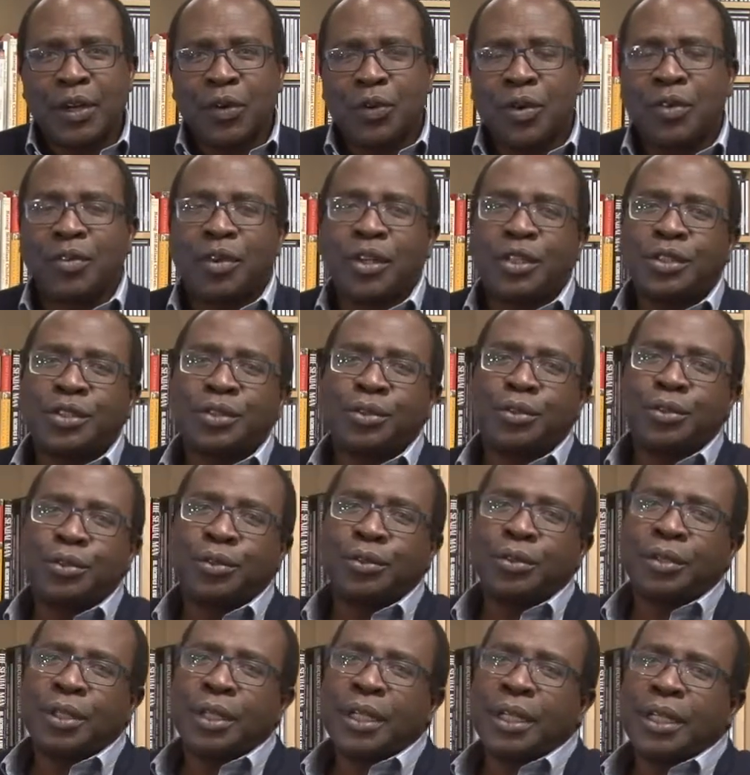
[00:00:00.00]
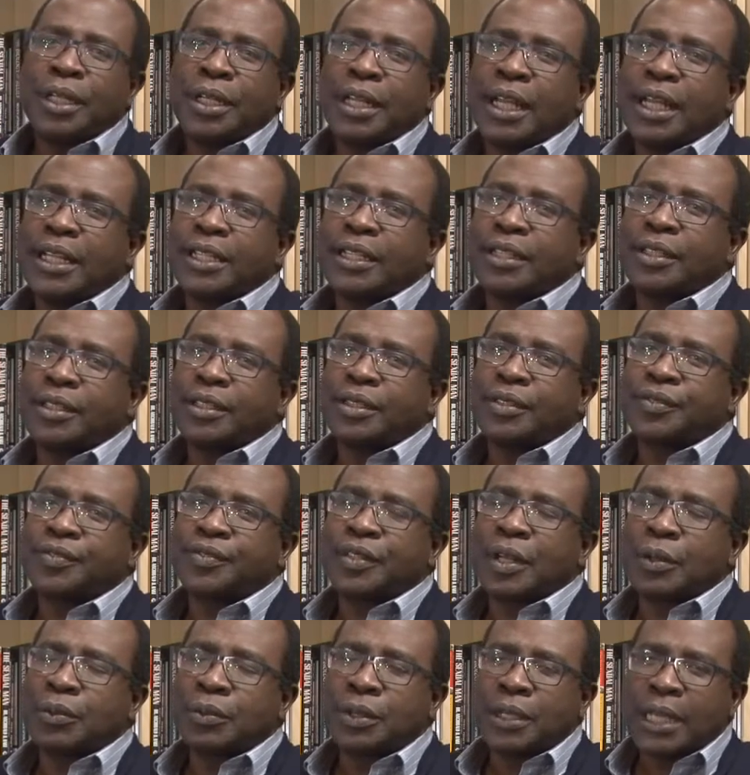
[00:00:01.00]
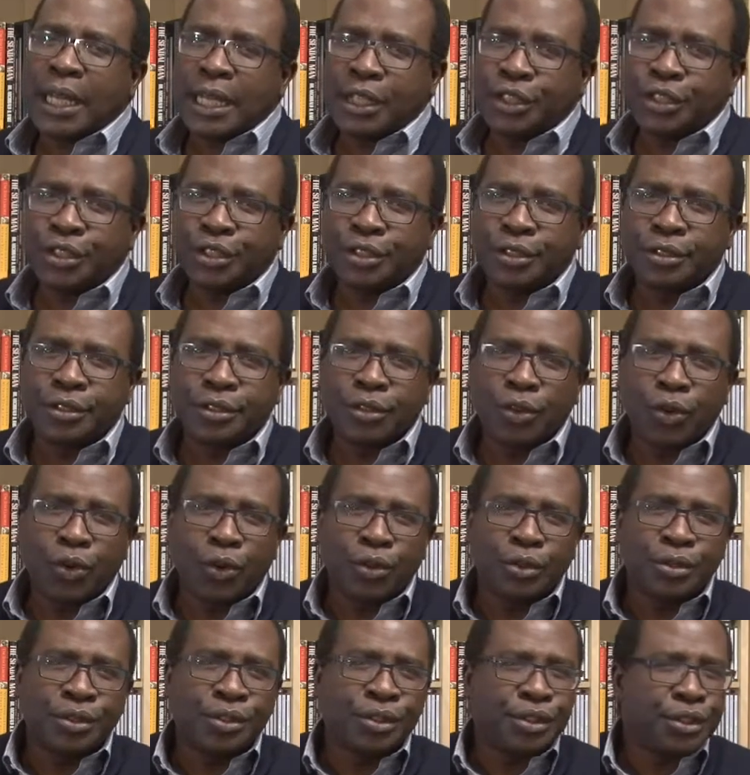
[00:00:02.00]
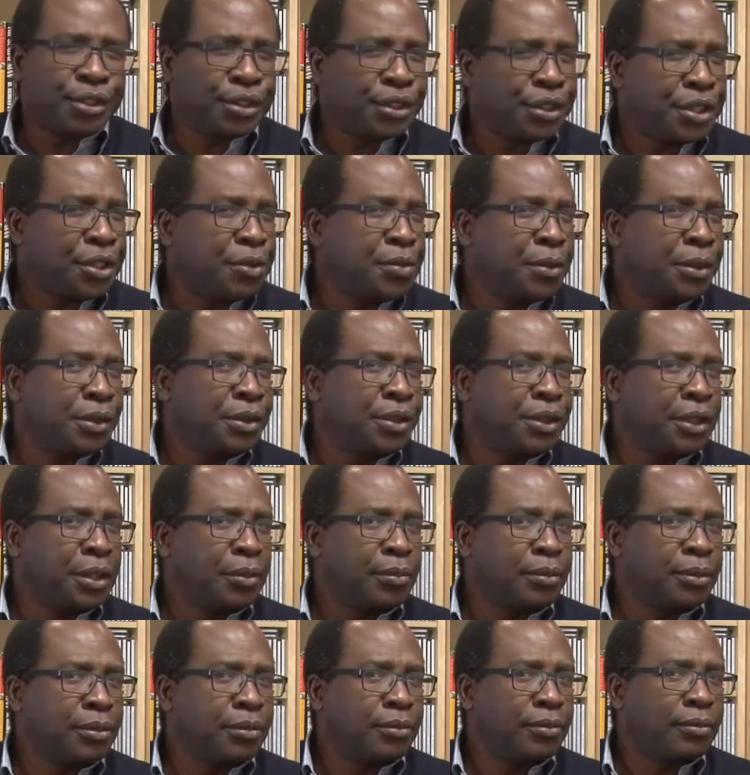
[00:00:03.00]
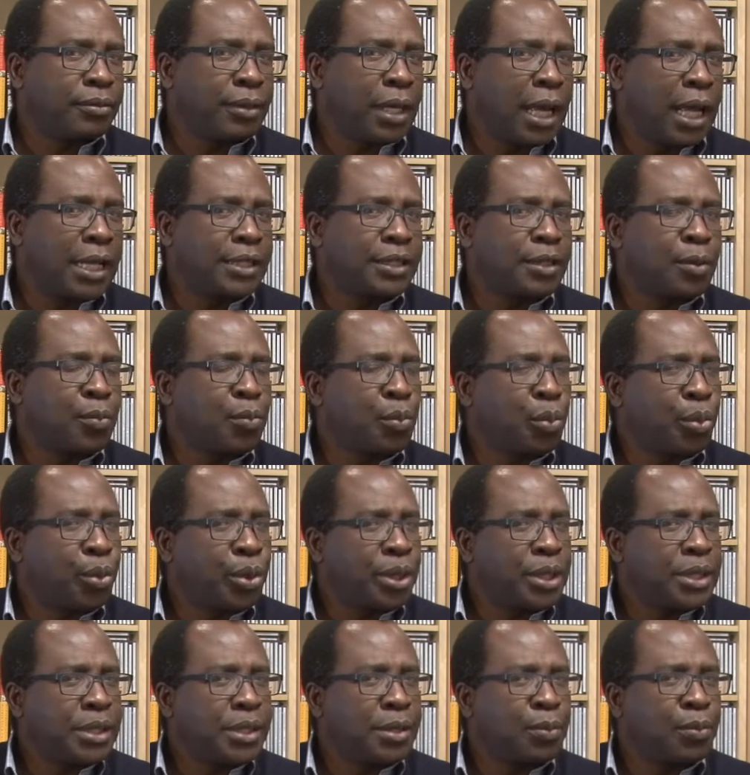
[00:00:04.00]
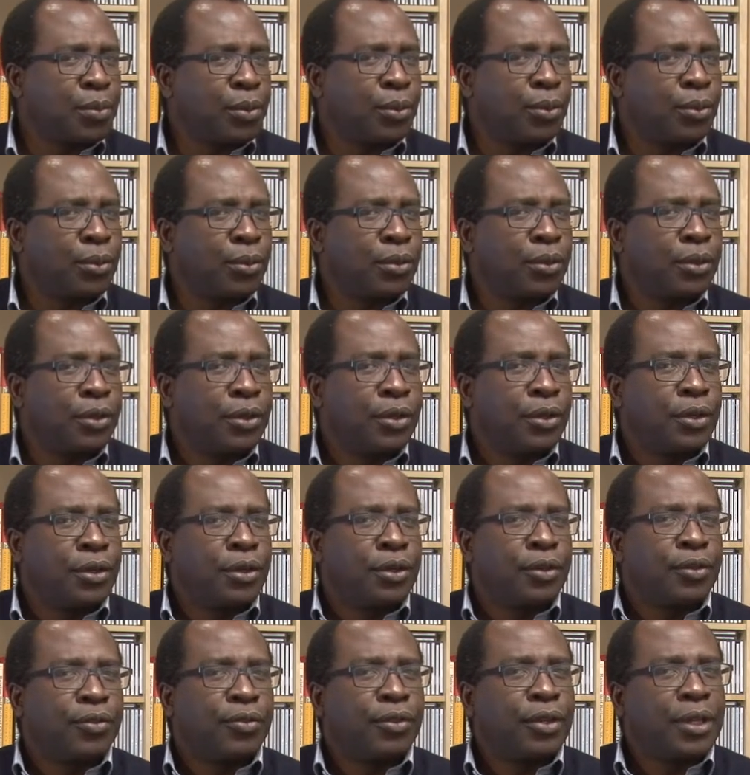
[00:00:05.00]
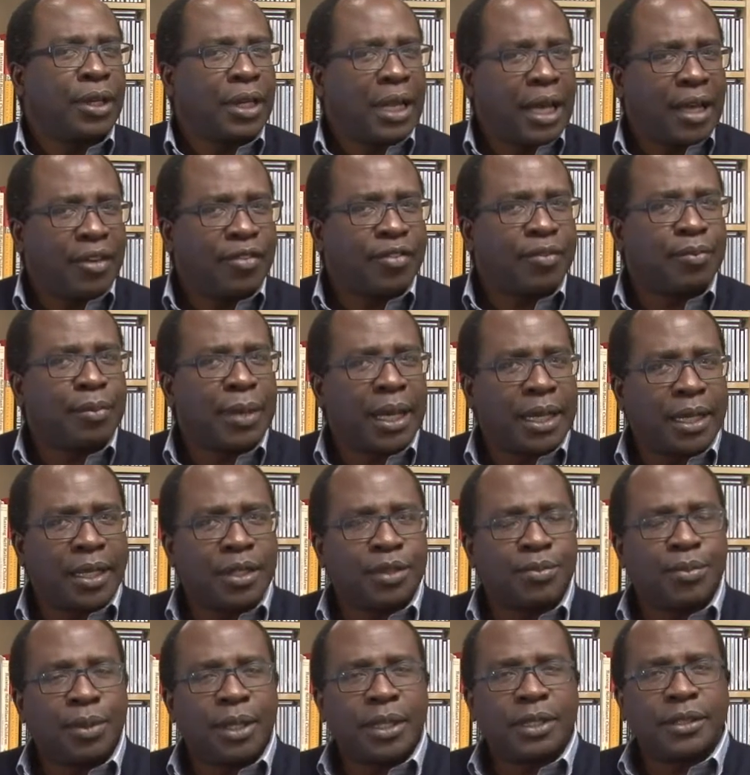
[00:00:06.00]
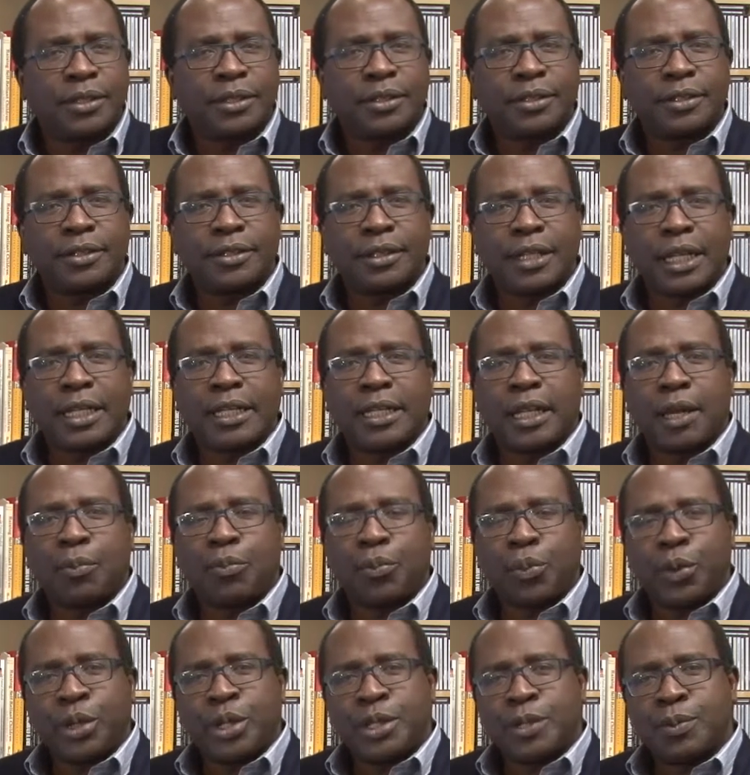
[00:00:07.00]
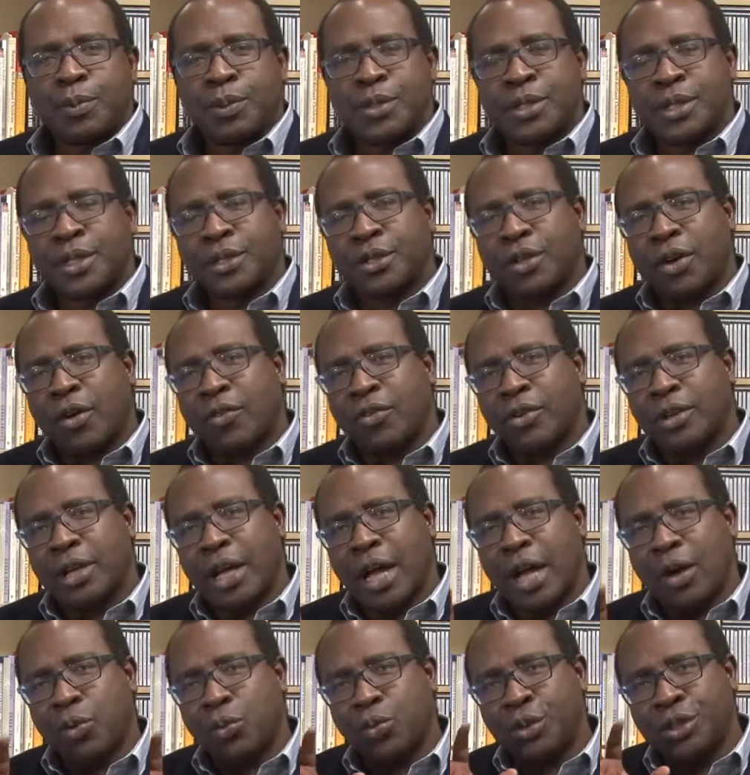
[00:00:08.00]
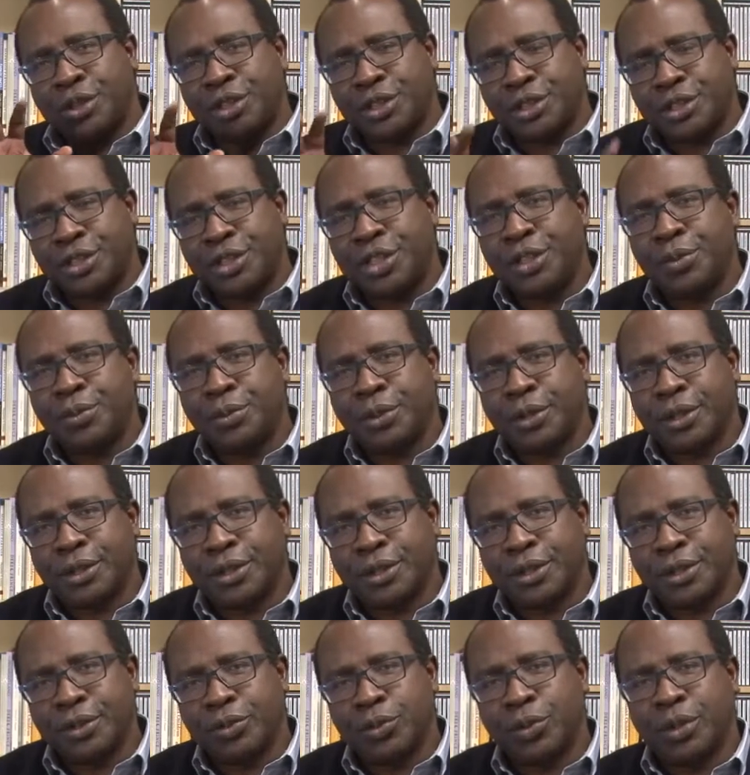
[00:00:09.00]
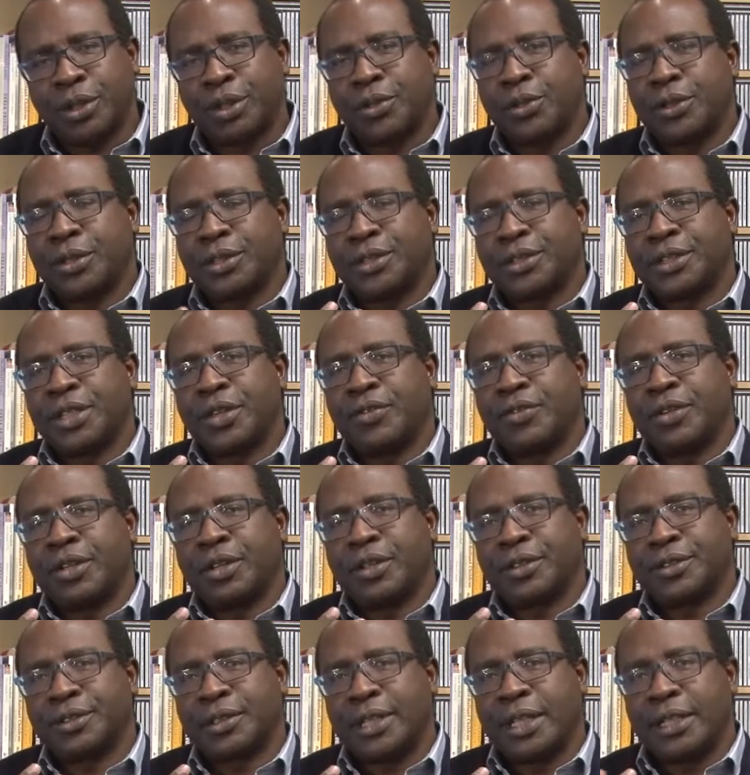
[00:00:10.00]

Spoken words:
We've also laid a foundation on stewardship as a principle for life management, that there are principles that govern how we steward what God has given us.